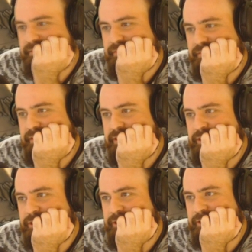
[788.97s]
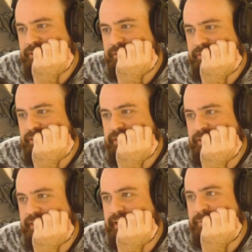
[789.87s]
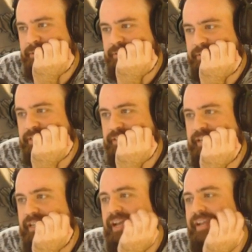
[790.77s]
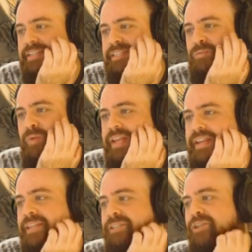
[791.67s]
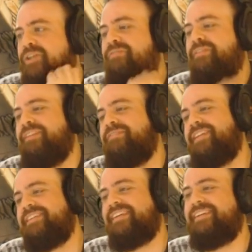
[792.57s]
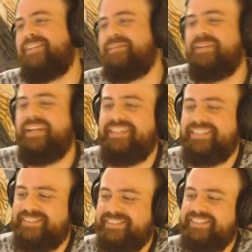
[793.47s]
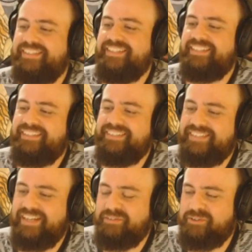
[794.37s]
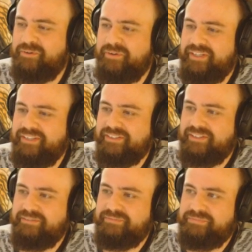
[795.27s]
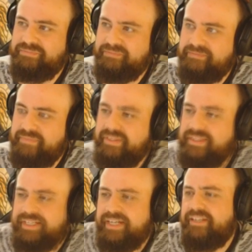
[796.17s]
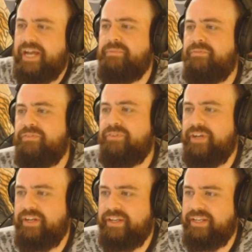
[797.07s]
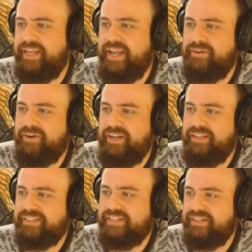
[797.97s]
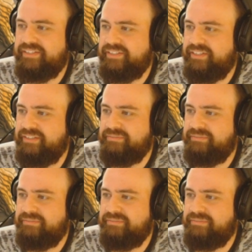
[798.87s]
Let's just gamble. Cause like I could just win next turn if he doesn't clear me. I could just Savage Roar win. So can this get a Libram for free? It can, right? That's kind of silly.